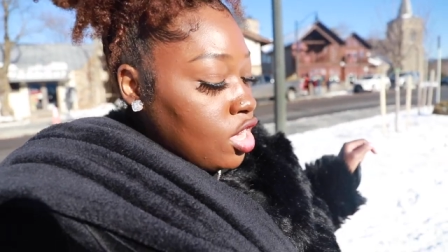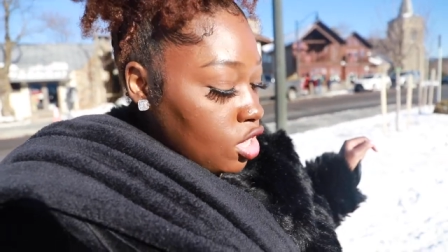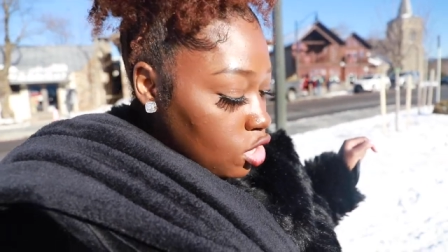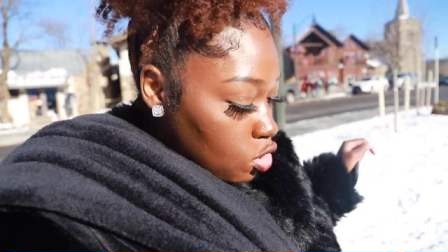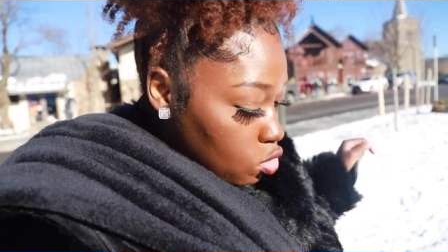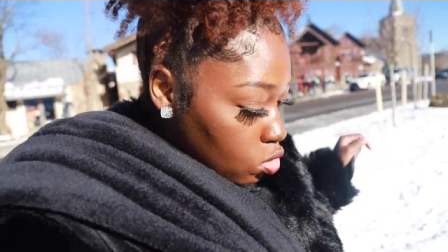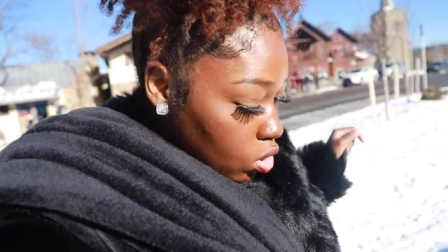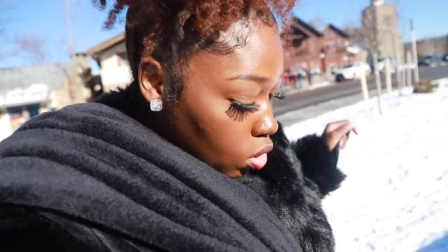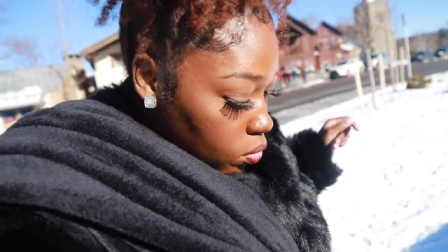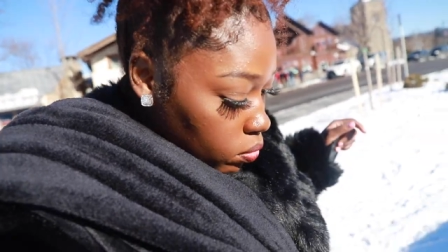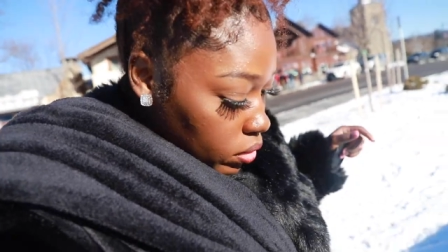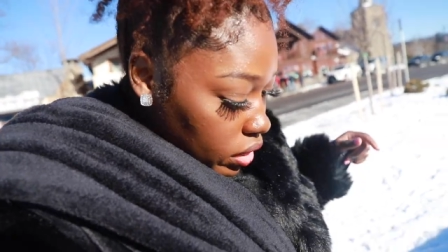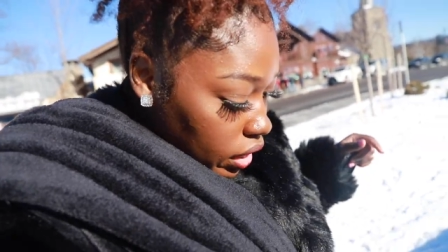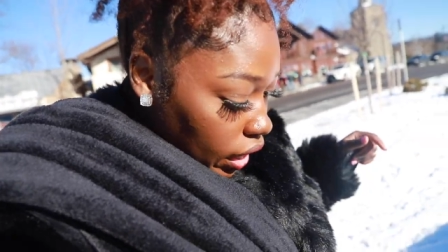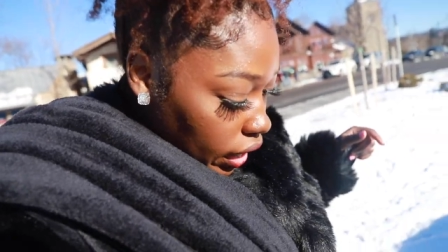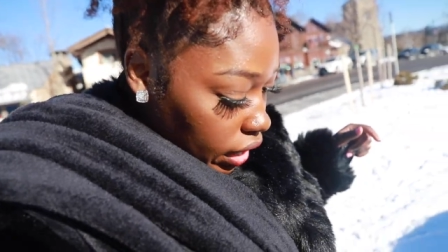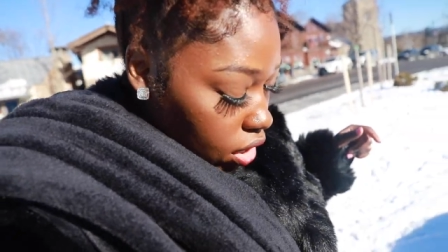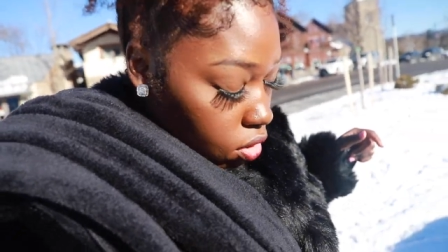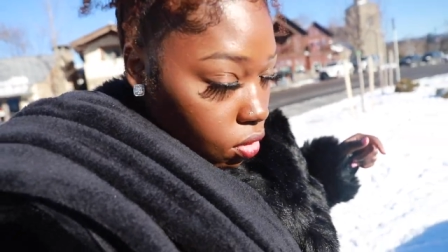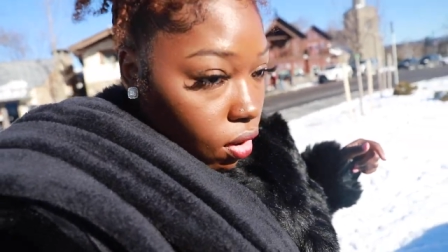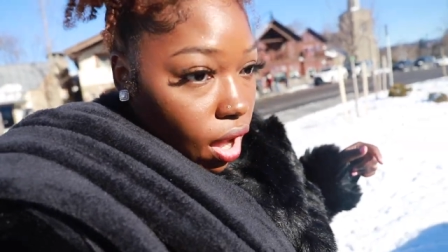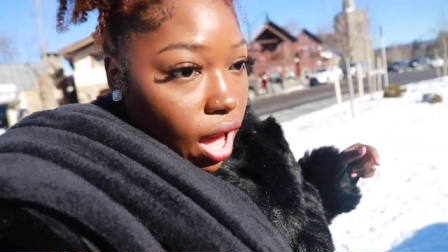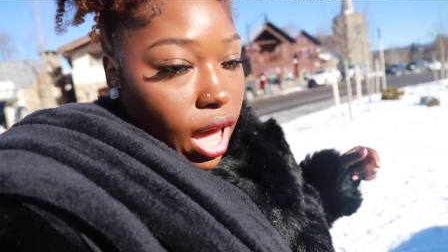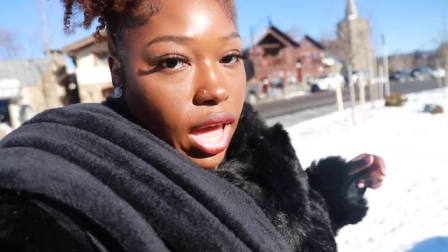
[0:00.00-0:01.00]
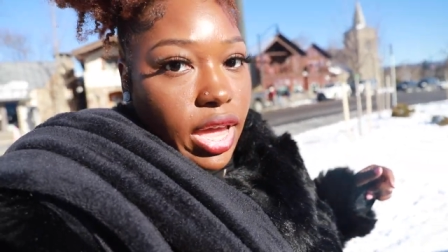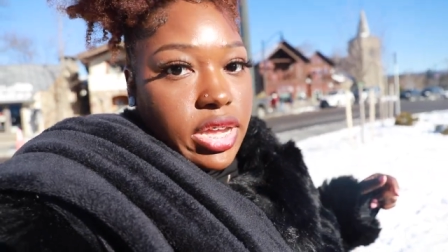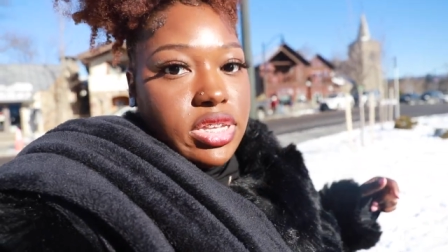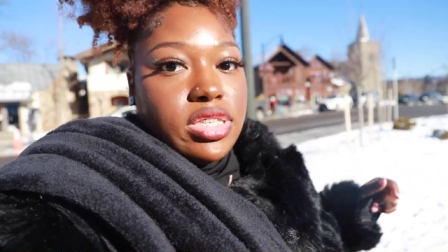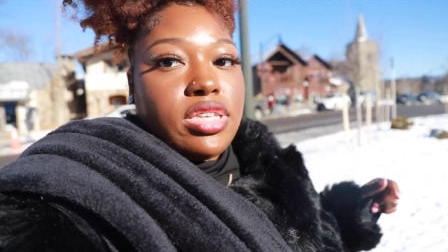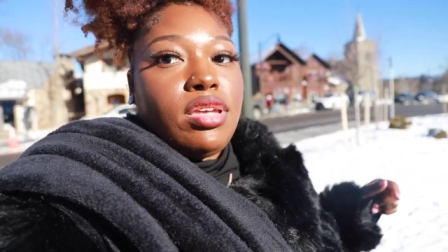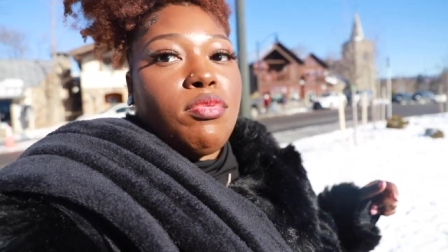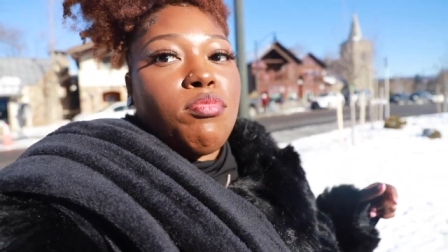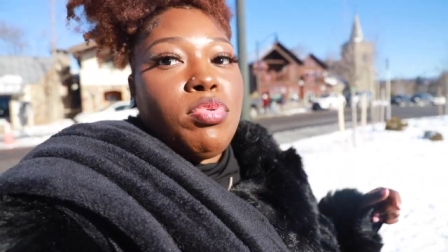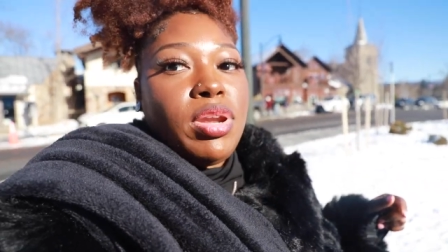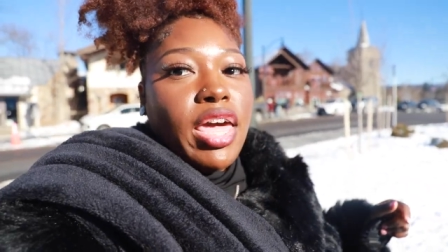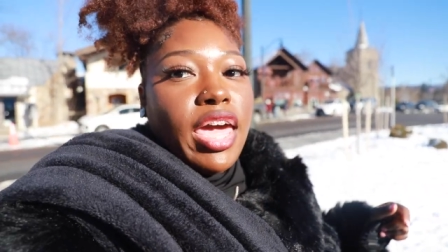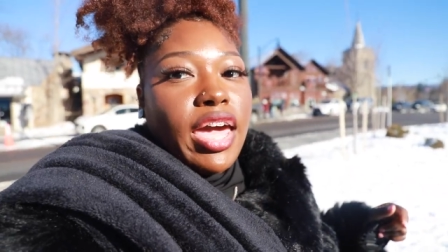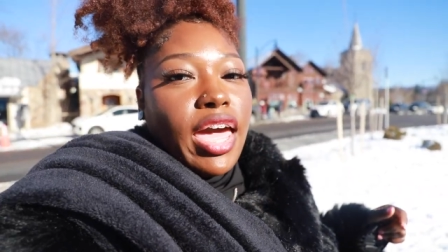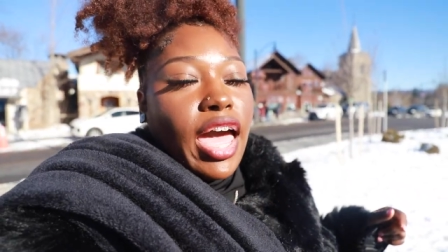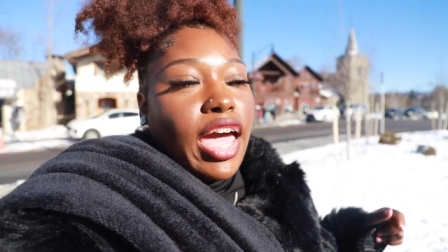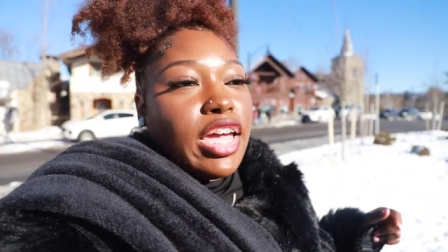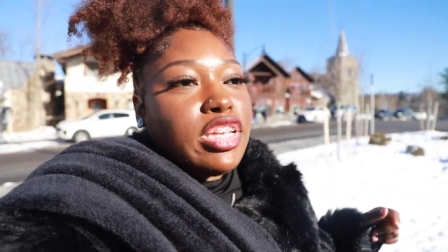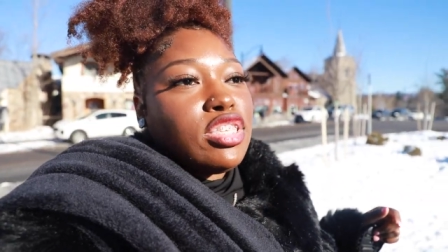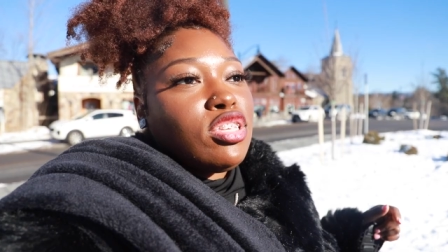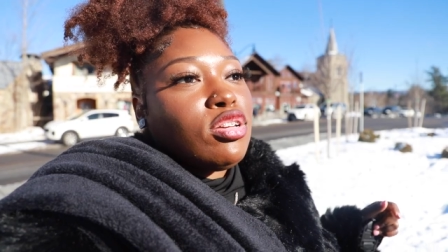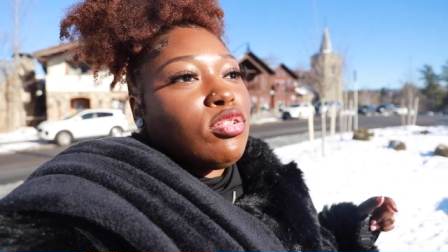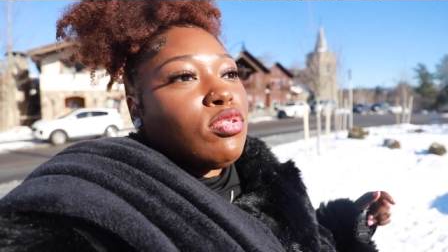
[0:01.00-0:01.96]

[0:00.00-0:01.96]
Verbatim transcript: You know, we like on ice and black ice,